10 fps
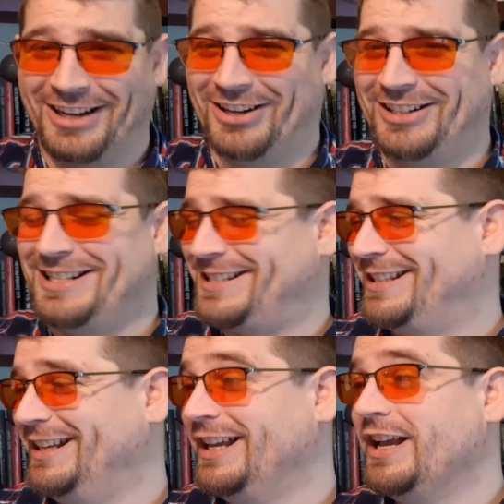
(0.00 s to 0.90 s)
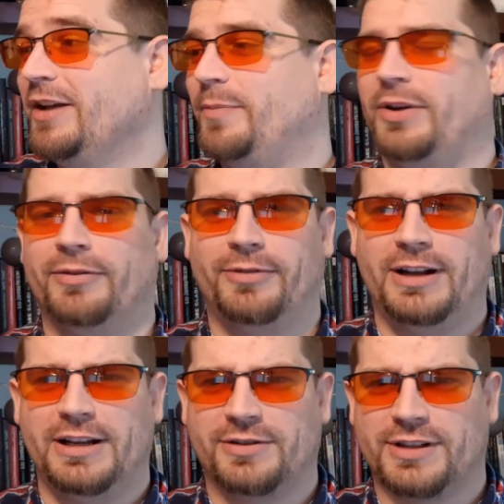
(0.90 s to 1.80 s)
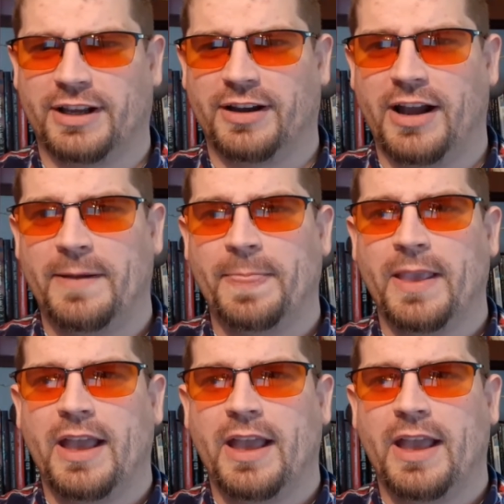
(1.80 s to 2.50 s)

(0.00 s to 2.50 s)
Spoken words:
honestly, but a really interesting guy.